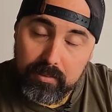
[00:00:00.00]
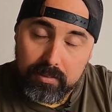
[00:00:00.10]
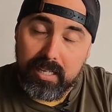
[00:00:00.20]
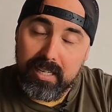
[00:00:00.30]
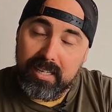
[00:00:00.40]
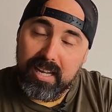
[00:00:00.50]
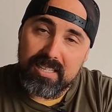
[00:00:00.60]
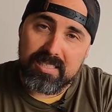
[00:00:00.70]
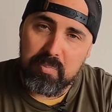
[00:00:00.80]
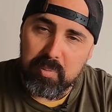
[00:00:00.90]
Yeah, he
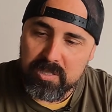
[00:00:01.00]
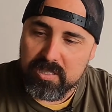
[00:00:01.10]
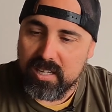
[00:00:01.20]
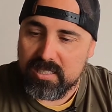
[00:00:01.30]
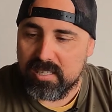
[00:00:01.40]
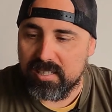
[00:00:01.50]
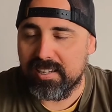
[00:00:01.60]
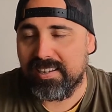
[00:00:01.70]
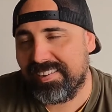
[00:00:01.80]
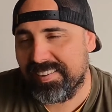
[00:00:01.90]
has, bonsais,
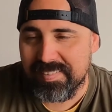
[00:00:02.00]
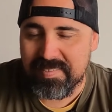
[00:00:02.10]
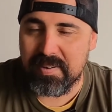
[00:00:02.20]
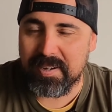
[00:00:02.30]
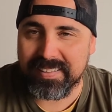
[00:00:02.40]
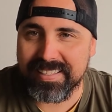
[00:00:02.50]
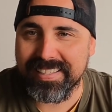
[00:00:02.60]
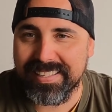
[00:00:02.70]
apparently.